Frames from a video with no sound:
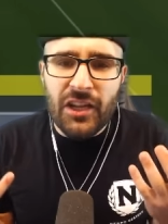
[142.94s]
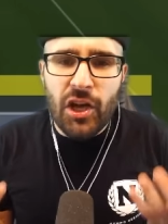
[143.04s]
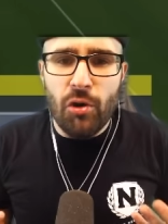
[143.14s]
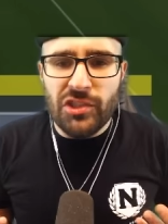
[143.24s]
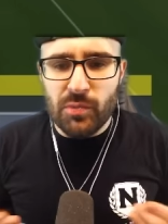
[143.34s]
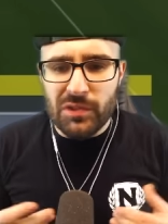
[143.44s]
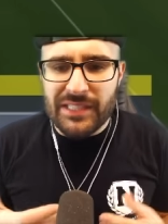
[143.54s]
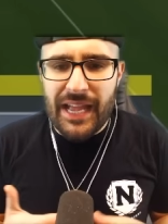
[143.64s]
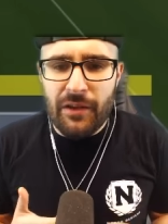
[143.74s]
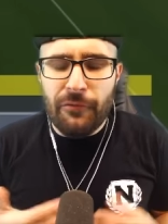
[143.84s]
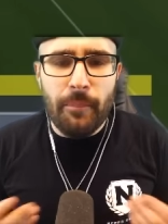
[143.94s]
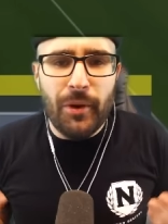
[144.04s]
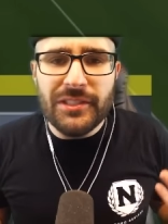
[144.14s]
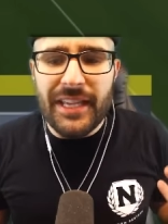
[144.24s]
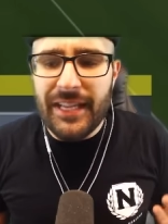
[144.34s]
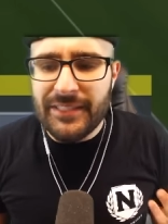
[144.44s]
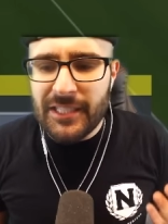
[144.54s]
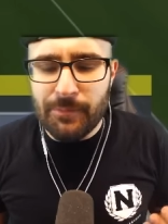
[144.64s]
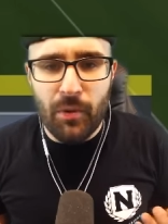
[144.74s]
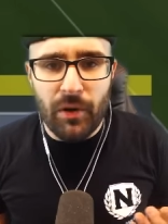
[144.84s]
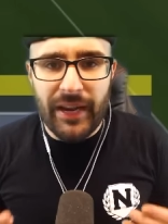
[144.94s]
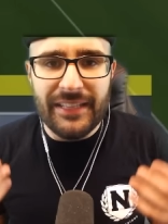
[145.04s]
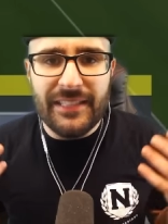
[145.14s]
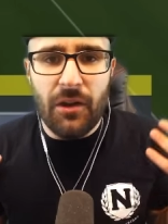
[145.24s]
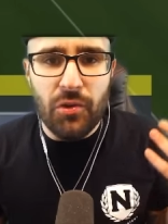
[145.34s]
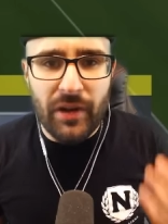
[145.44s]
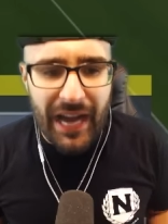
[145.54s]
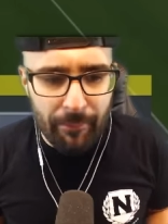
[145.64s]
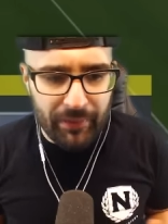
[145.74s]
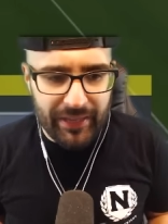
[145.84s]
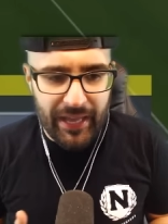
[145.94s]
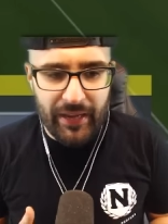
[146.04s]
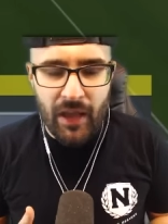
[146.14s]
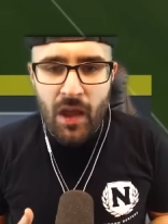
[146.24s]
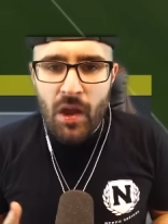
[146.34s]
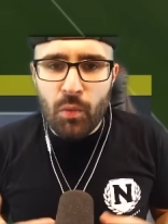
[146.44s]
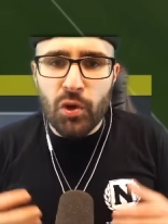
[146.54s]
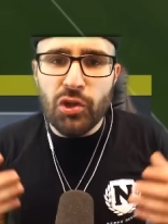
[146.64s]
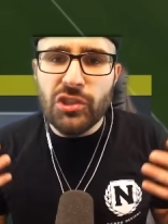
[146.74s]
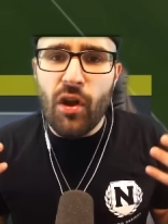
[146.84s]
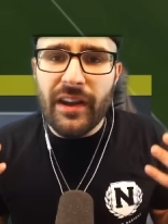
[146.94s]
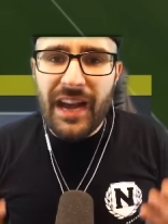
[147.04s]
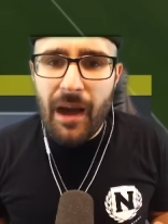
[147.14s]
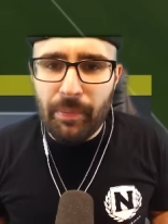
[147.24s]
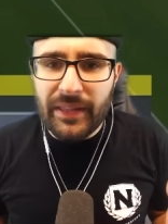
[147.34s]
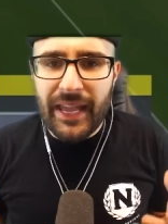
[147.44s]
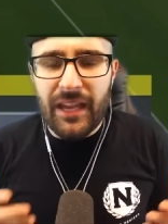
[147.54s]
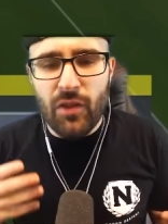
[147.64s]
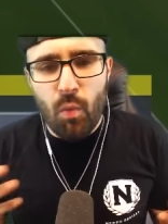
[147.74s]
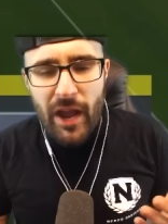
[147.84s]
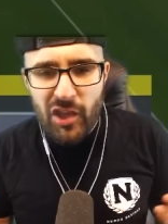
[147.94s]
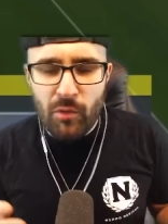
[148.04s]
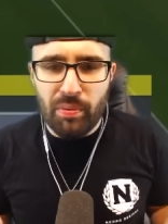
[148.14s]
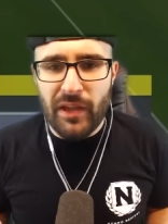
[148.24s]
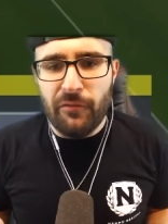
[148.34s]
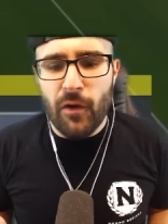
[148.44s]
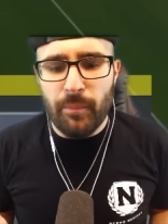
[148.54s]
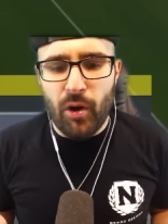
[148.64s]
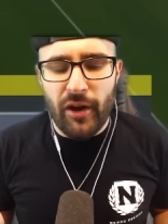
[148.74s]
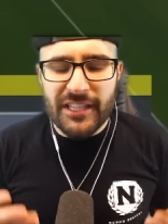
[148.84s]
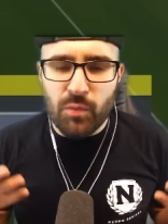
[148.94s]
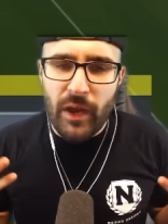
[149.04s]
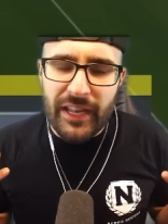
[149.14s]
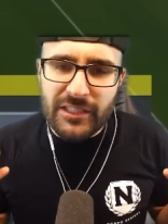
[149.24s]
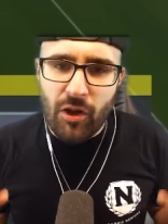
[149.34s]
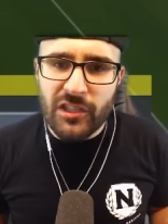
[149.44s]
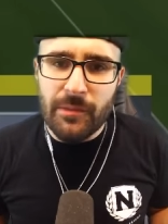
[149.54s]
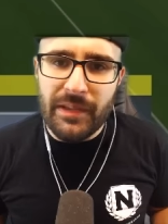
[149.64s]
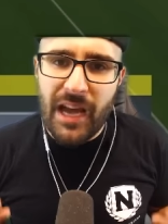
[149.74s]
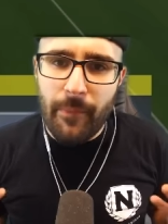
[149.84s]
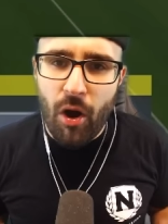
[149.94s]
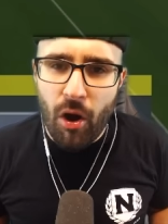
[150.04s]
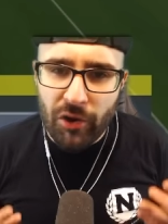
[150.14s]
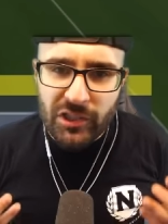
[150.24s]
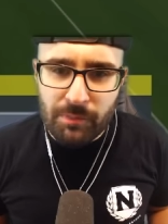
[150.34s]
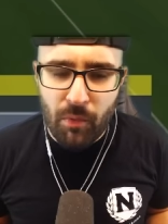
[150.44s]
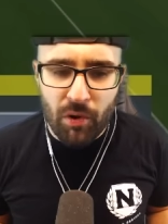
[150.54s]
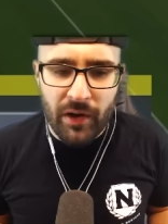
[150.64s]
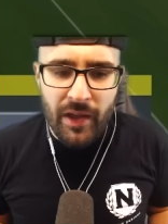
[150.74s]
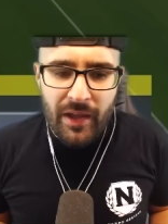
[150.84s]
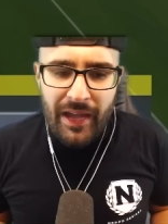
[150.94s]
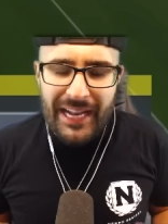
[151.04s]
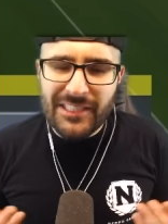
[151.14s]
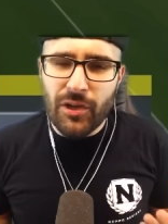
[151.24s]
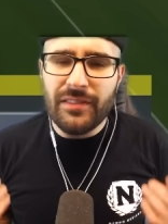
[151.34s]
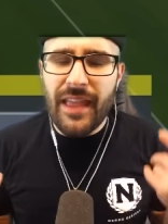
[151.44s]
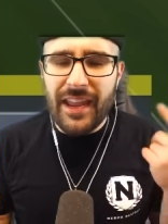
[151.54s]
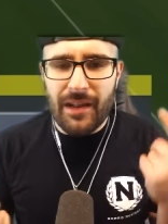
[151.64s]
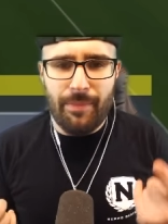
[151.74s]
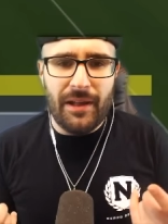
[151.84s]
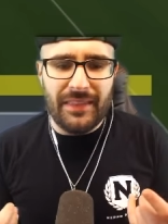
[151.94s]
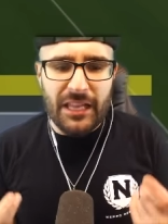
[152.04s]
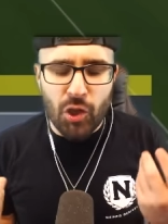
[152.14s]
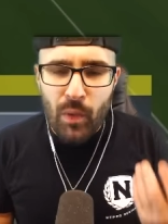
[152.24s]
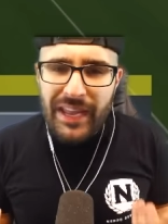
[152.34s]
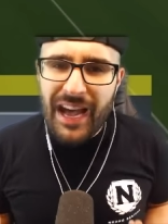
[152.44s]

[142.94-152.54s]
of coaches will say football's an easy sport until you complicate it. When you start complicating the way you play football is when it starts to become a hard sport. And I started thinking about that. Do we